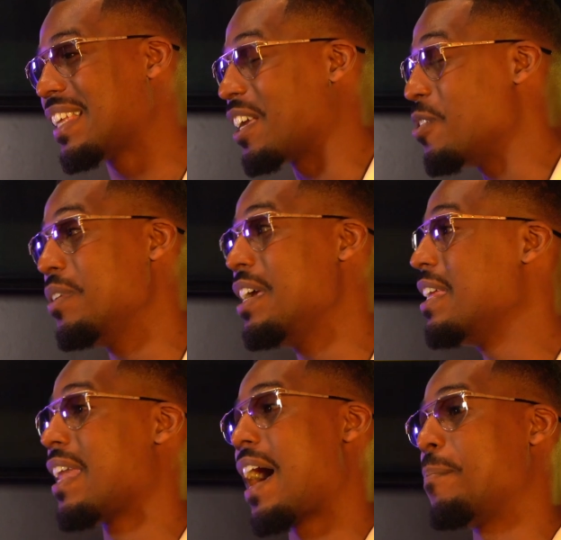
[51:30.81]
Like, you
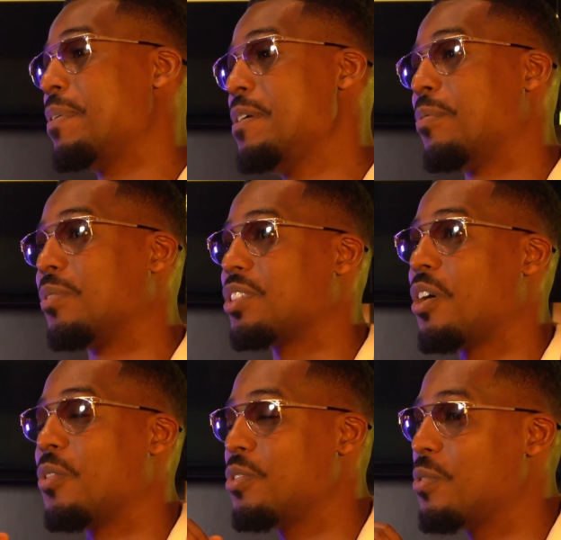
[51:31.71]
need a lot of people,
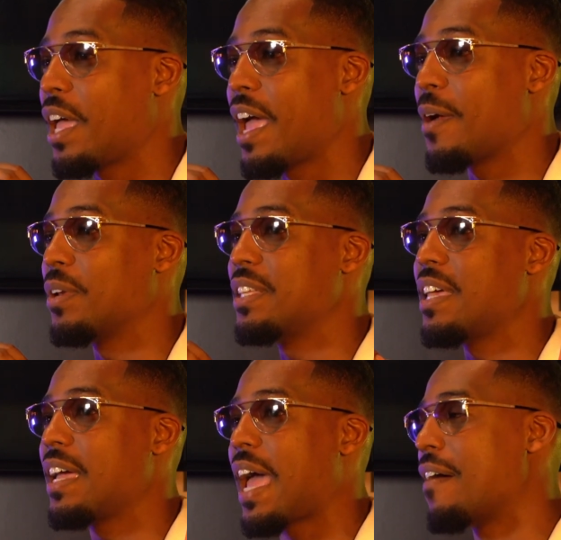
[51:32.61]
so you can't really
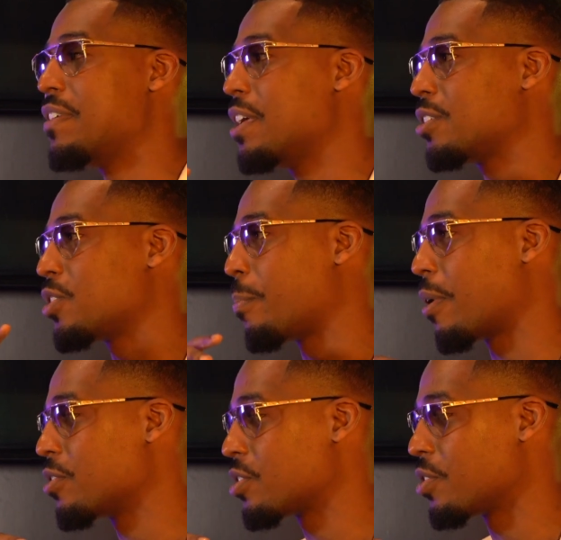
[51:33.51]
take everything so
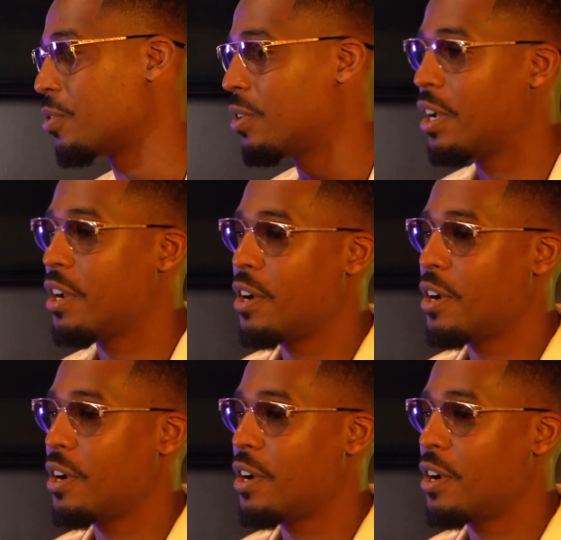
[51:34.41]
personal.